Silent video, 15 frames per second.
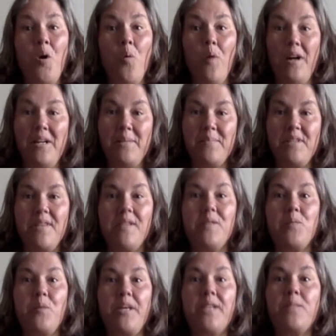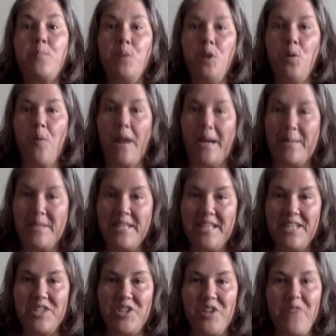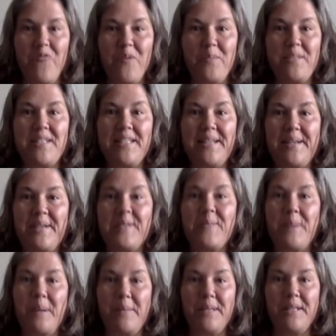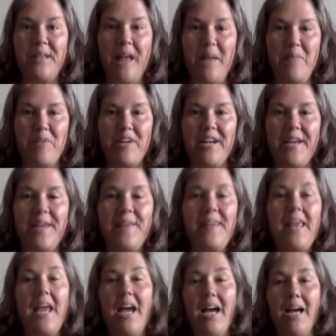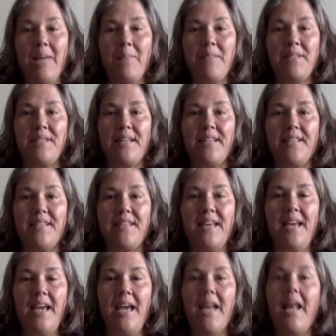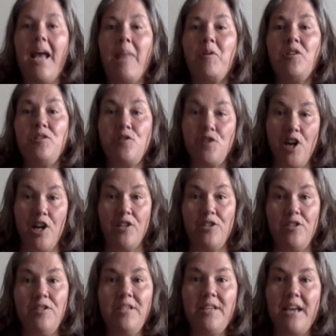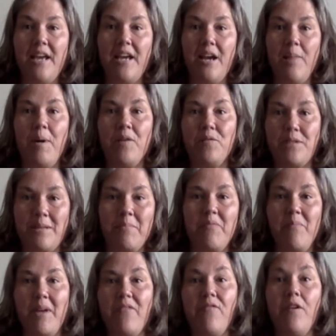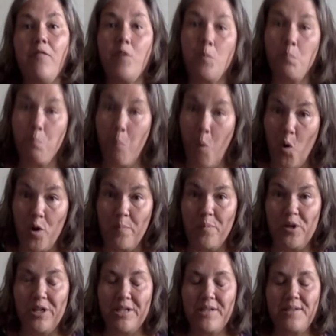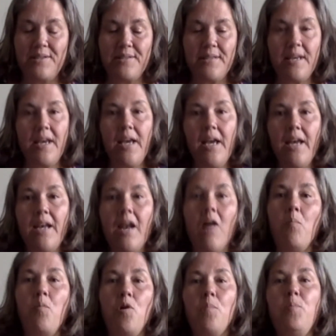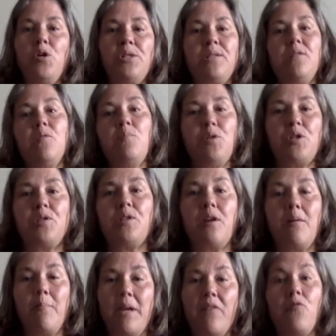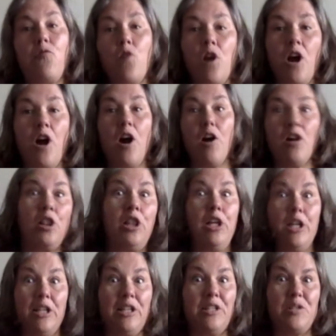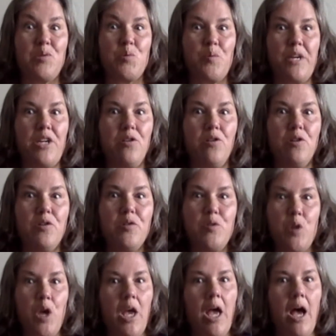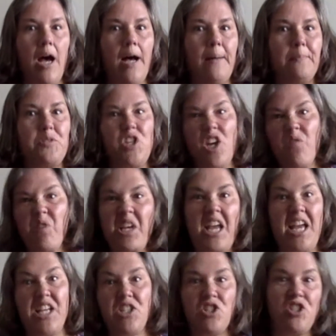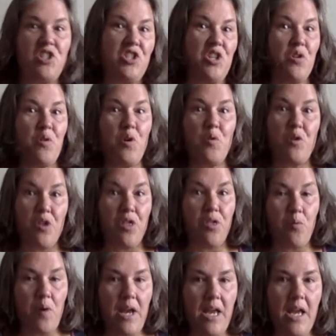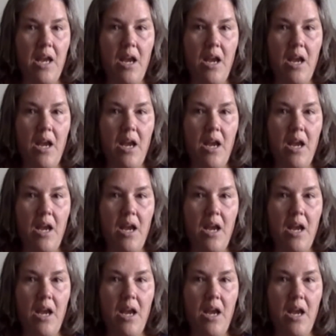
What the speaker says: Welcome to this week's book recommendation from Salinas Public Library. I'm Miss Leslie and I'm going to talk to you today about some of my favorite board books. Now, board books are the books that are meant for our littlest readers, generally ages 0 to 3.